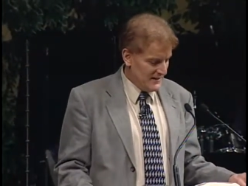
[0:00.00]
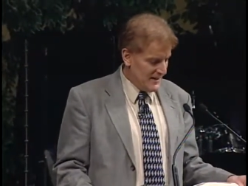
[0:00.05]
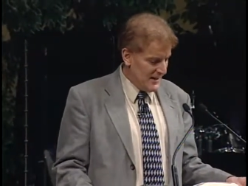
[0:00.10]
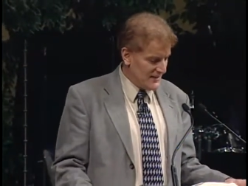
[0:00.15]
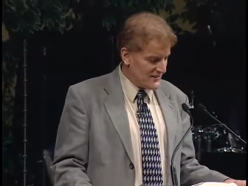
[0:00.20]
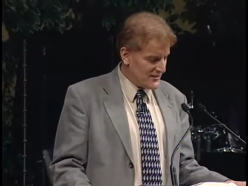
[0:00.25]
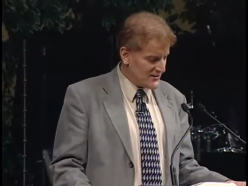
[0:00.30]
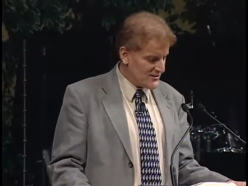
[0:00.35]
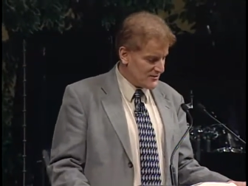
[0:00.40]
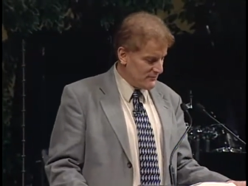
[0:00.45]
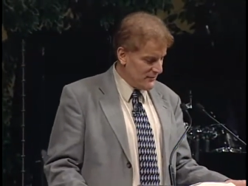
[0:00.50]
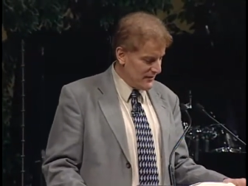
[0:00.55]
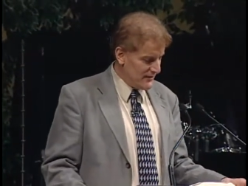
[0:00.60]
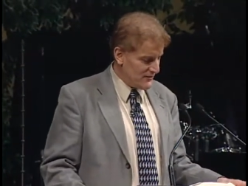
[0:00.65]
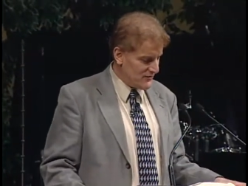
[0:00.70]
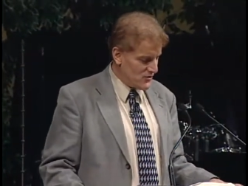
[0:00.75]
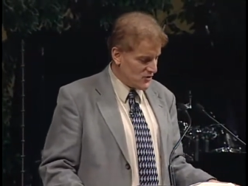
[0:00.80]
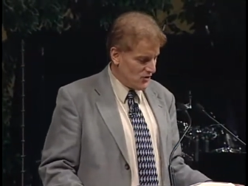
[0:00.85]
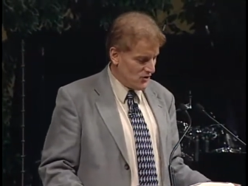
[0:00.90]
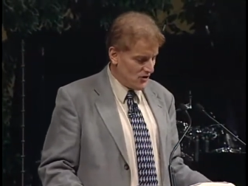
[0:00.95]
Now, that doesn't
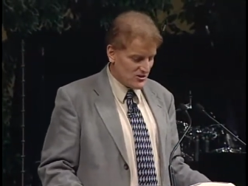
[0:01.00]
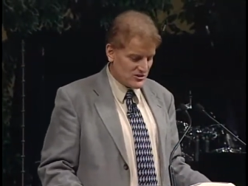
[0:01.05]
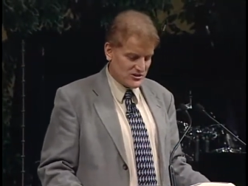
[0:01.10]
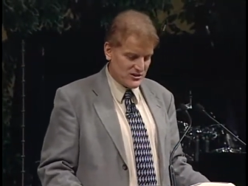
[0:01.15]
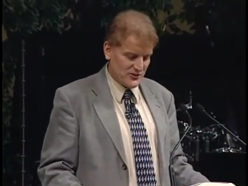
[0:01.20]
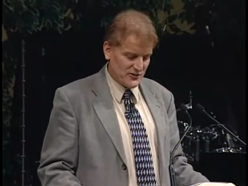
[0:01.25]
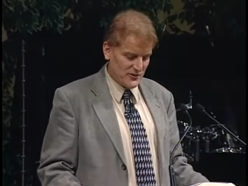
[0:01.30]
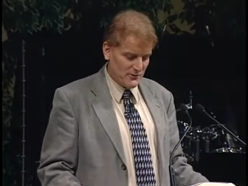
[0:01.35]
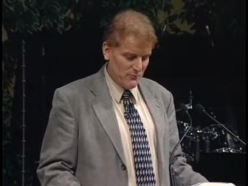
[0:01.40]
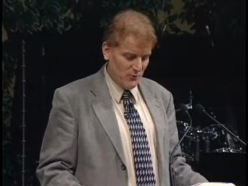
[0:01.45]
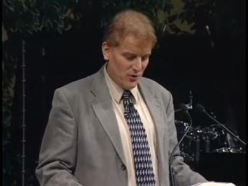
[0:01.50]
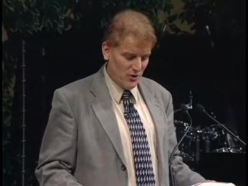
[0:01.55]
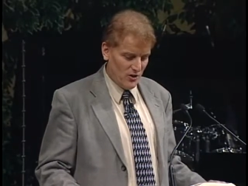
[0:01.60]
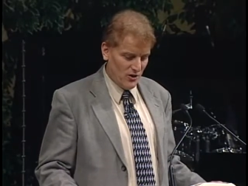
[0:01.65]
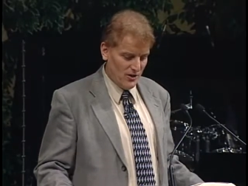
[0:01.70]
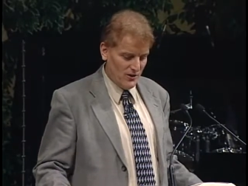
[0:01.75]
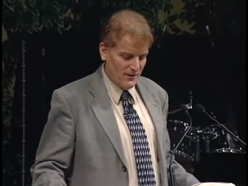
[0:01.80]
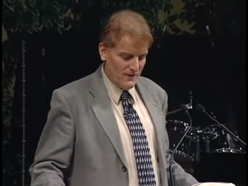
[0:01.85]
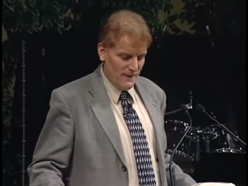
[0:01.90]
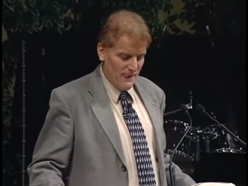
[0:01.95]
mean, of course, that the
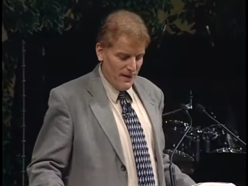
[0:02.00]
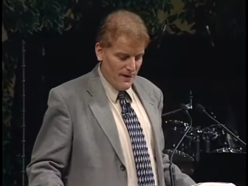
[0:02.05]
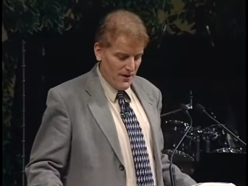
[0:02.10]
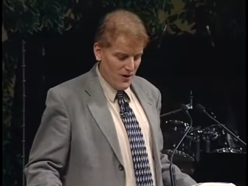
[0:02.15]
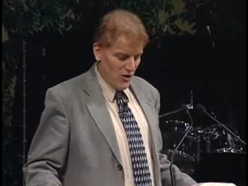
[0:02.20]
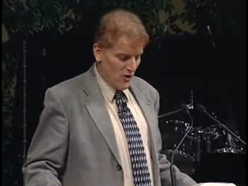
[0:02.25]
more